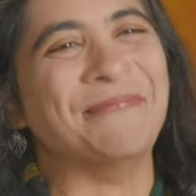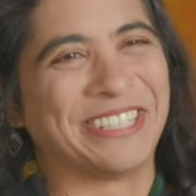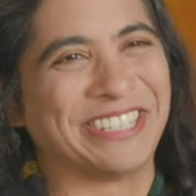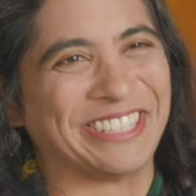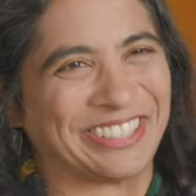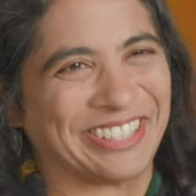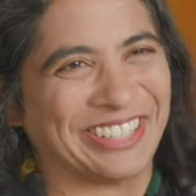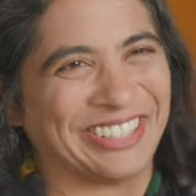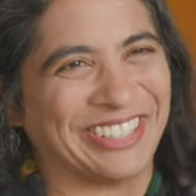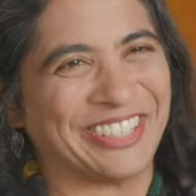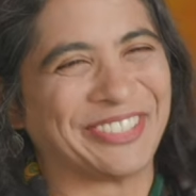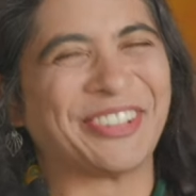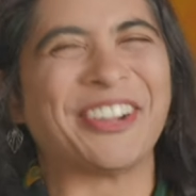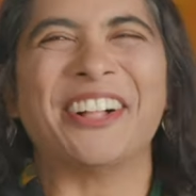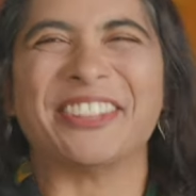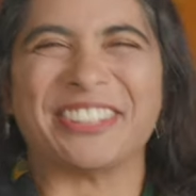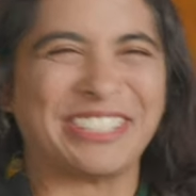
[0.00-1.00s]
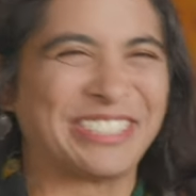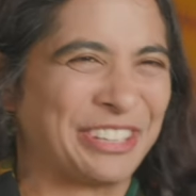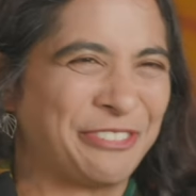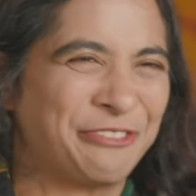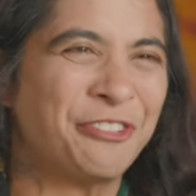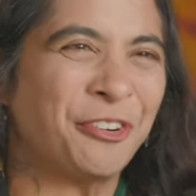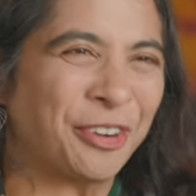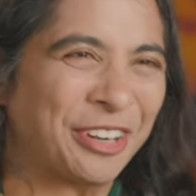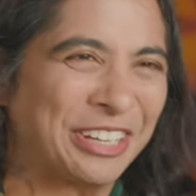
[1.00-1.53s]
materials. We call this the
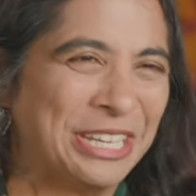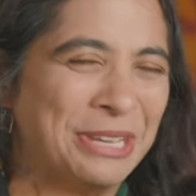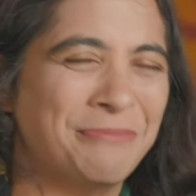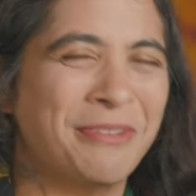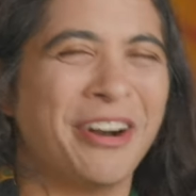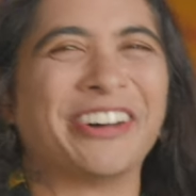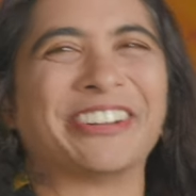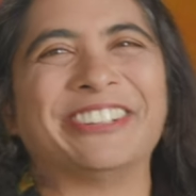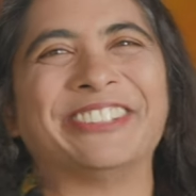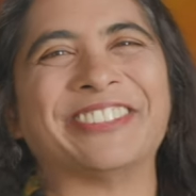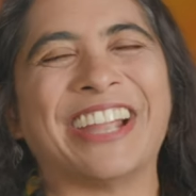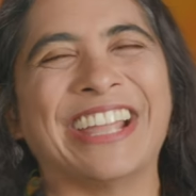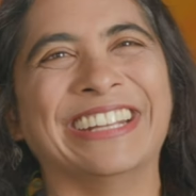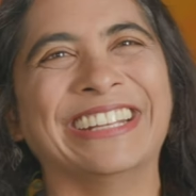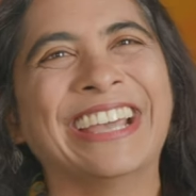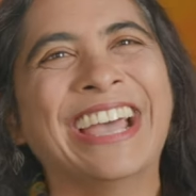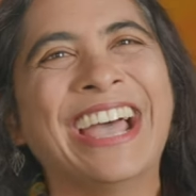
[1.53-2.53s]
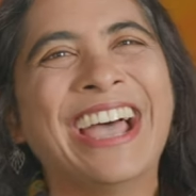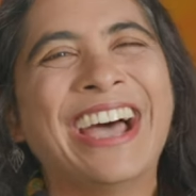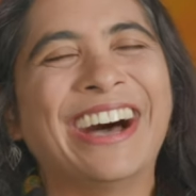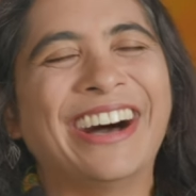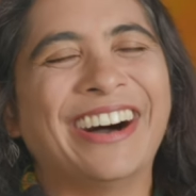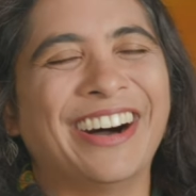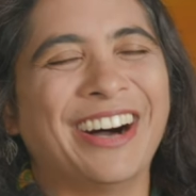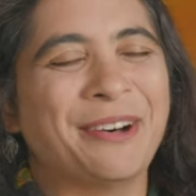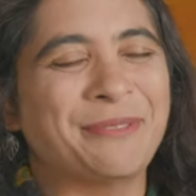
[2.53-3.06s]
4E model, right?
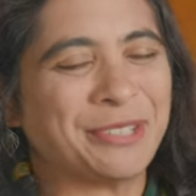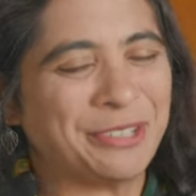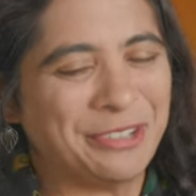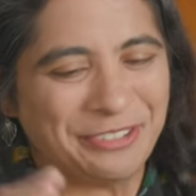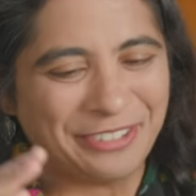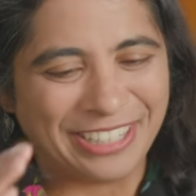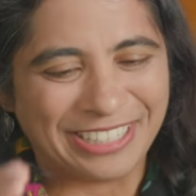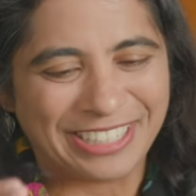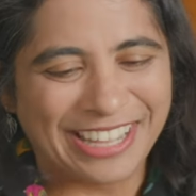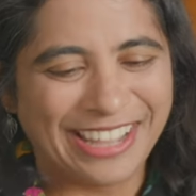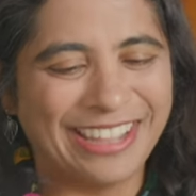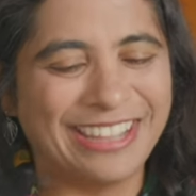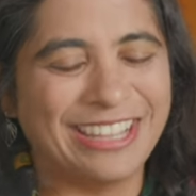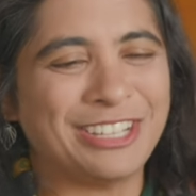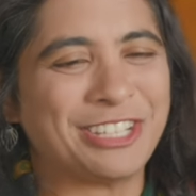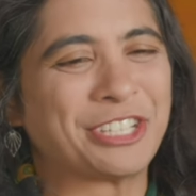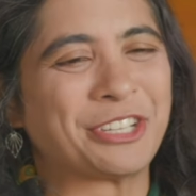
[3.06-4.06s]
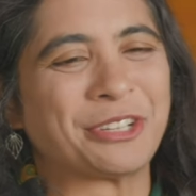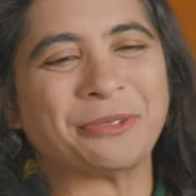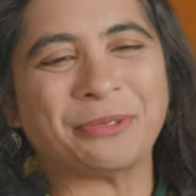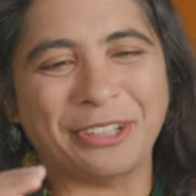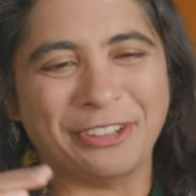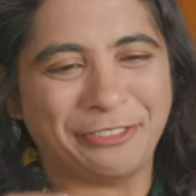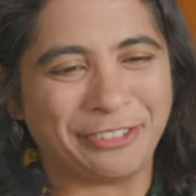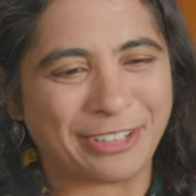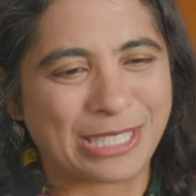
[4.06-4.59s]
Um, so we've engaged,
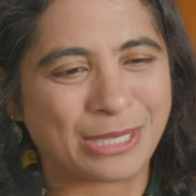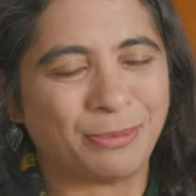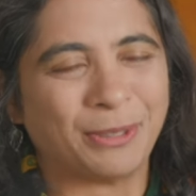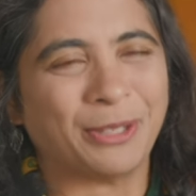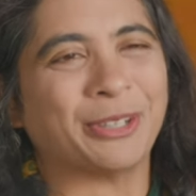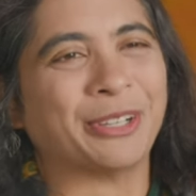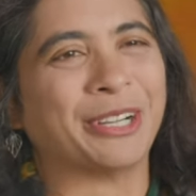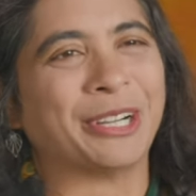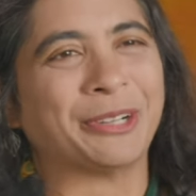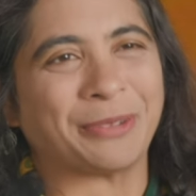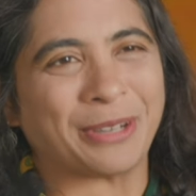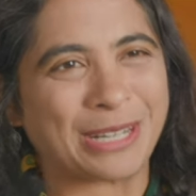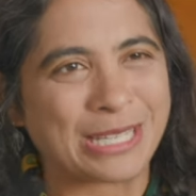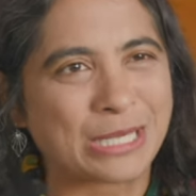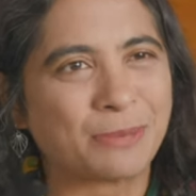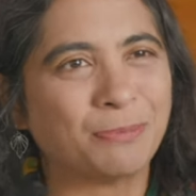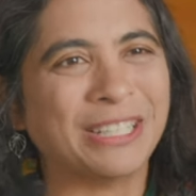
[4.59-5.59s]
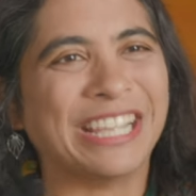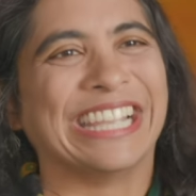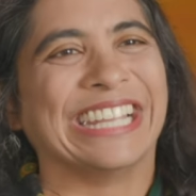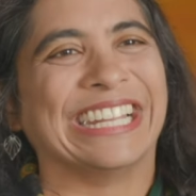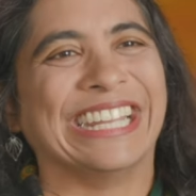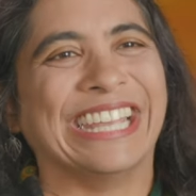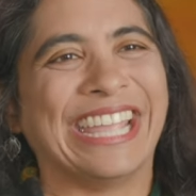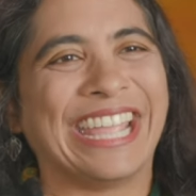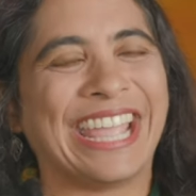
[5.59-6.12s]
we've explored, we're
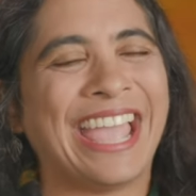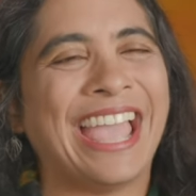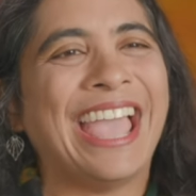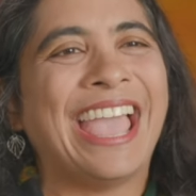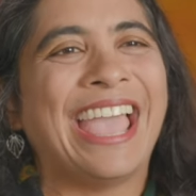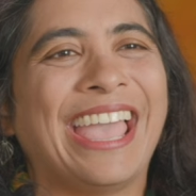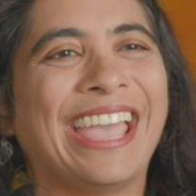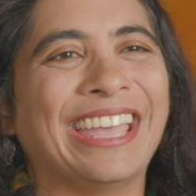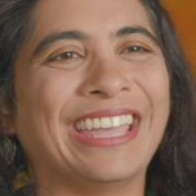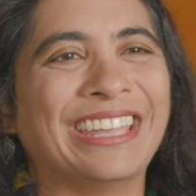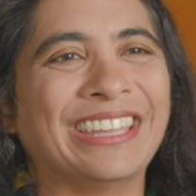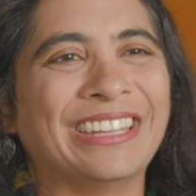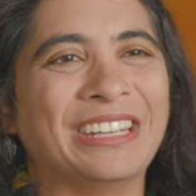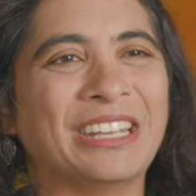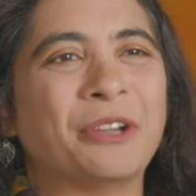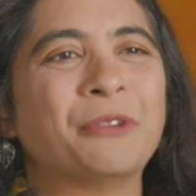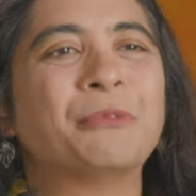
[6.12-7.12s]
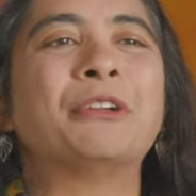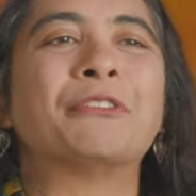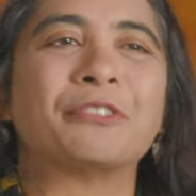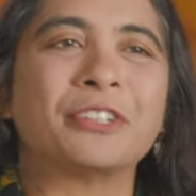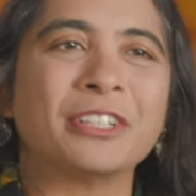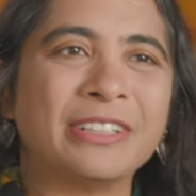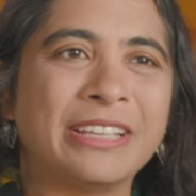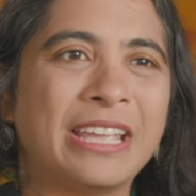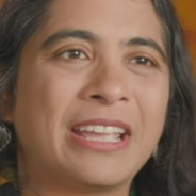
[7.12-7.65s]
explaining, and we've
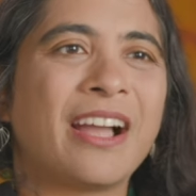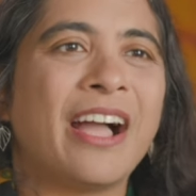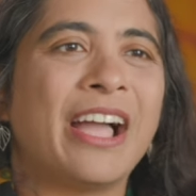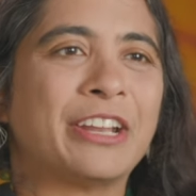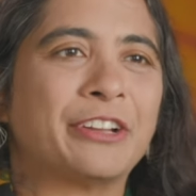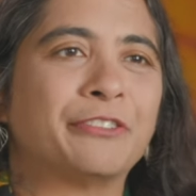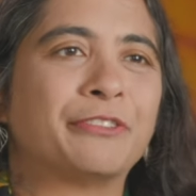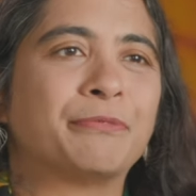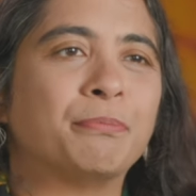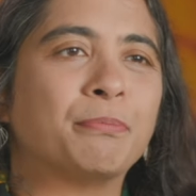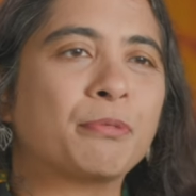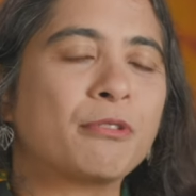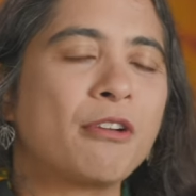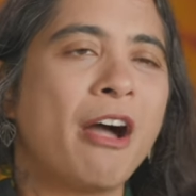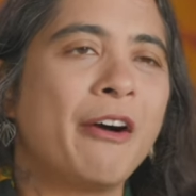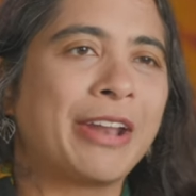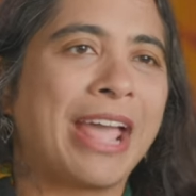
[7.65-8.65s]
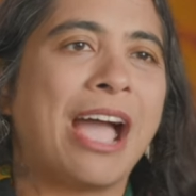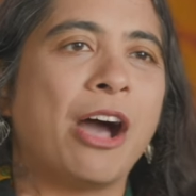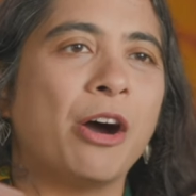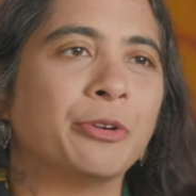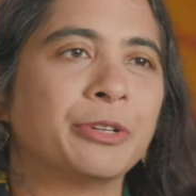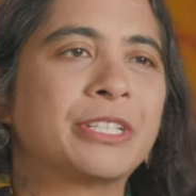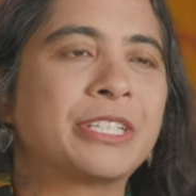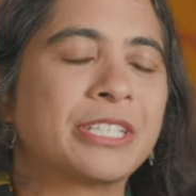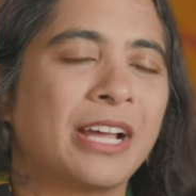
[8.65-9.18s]
really kind of brought
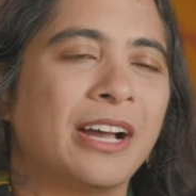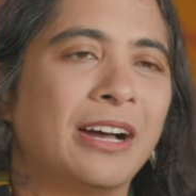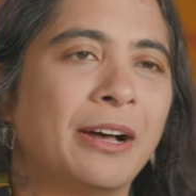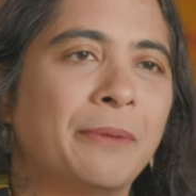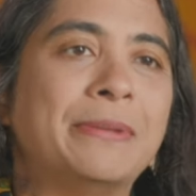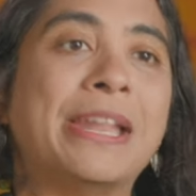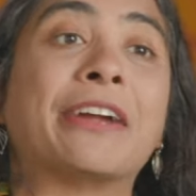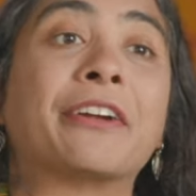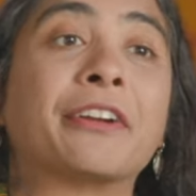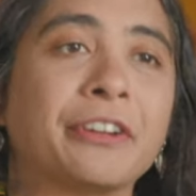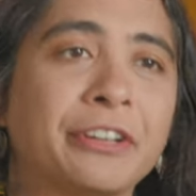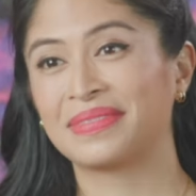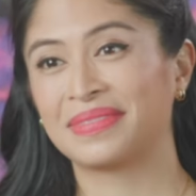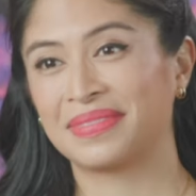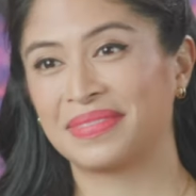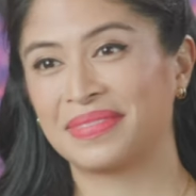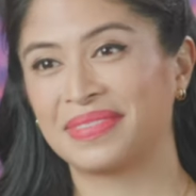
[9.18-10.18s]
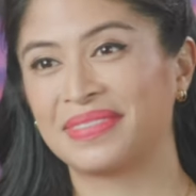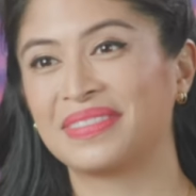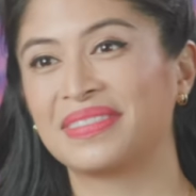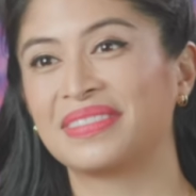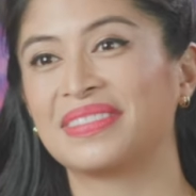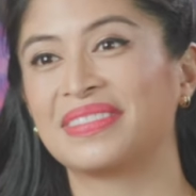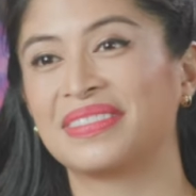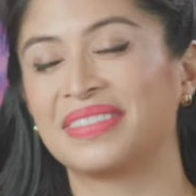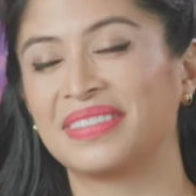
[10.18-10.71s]
out um, narratives
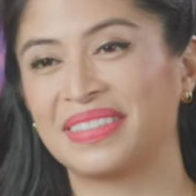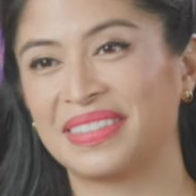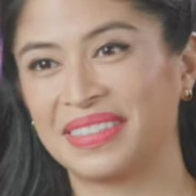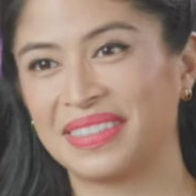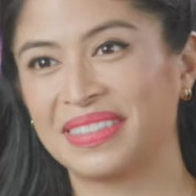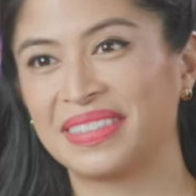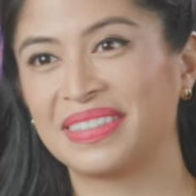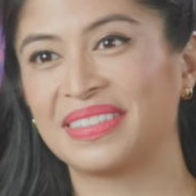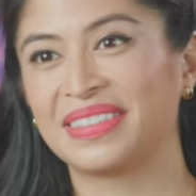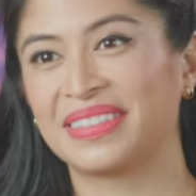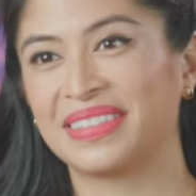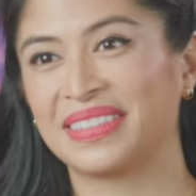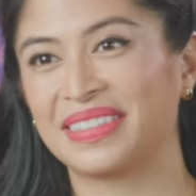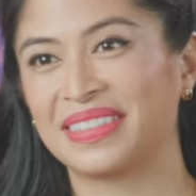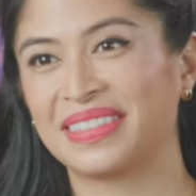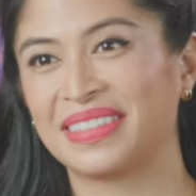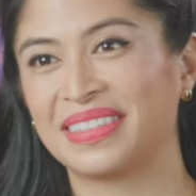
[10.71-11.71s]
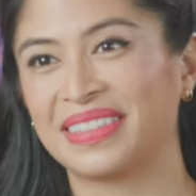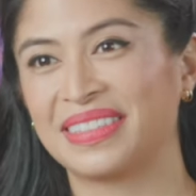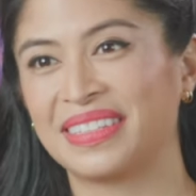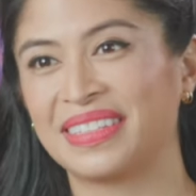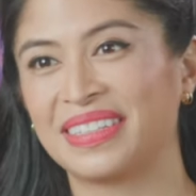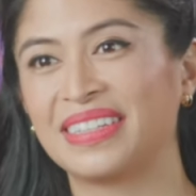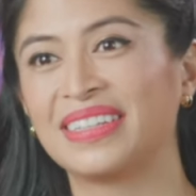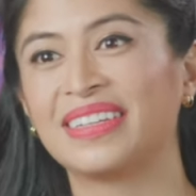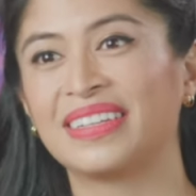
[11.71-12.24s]
around the highlights of
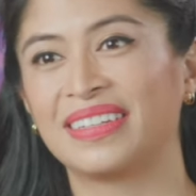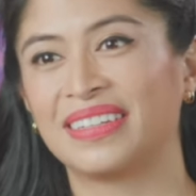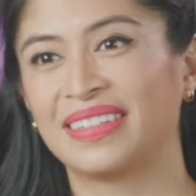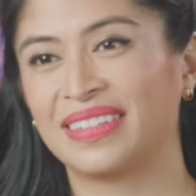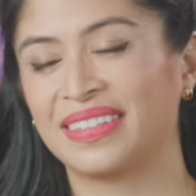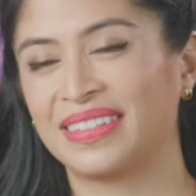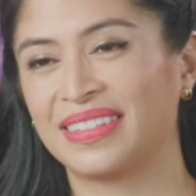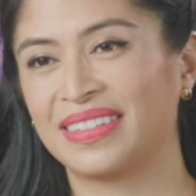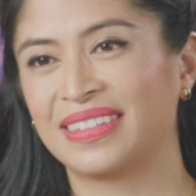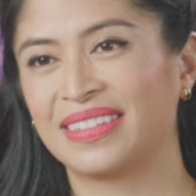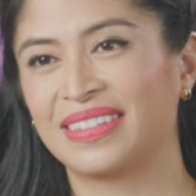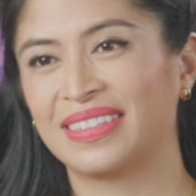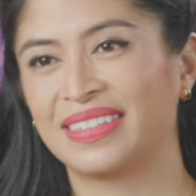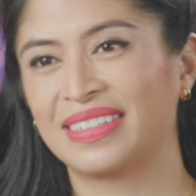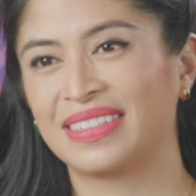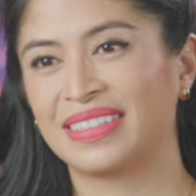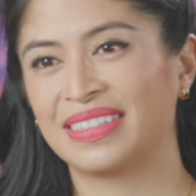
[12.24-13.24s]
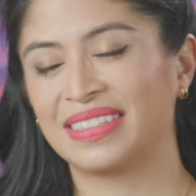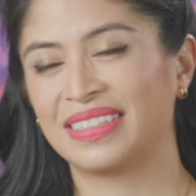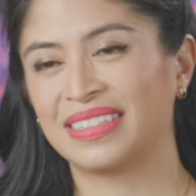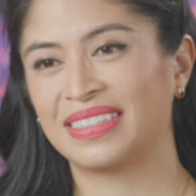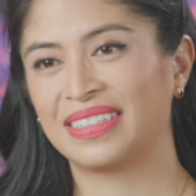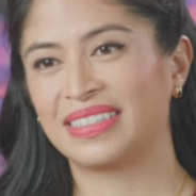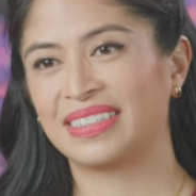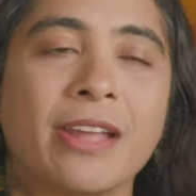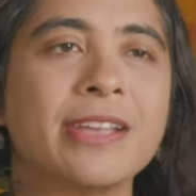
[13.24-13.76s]
neuroscience to make it easy for teachers to
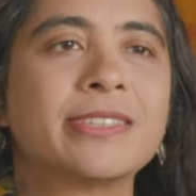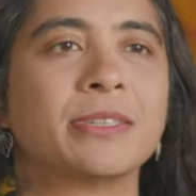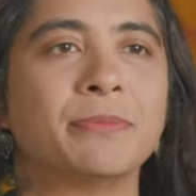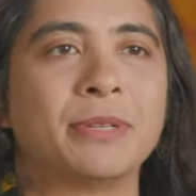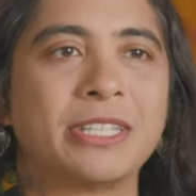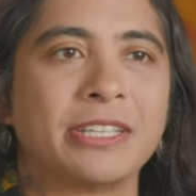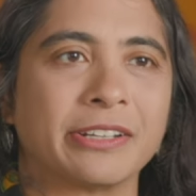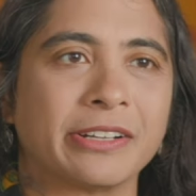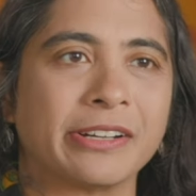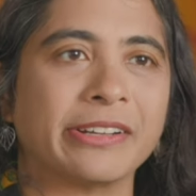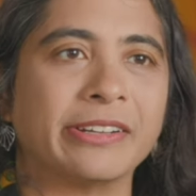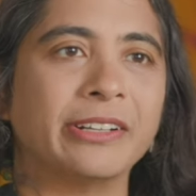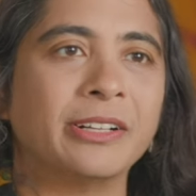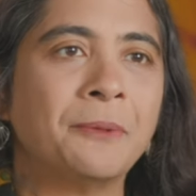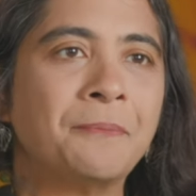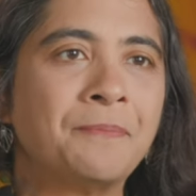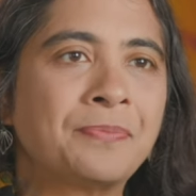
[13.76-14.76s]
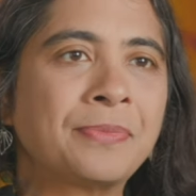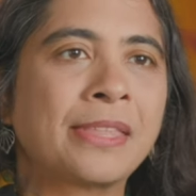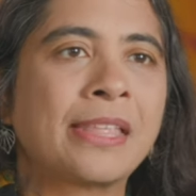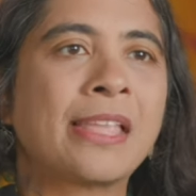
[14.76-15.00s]
organize the material.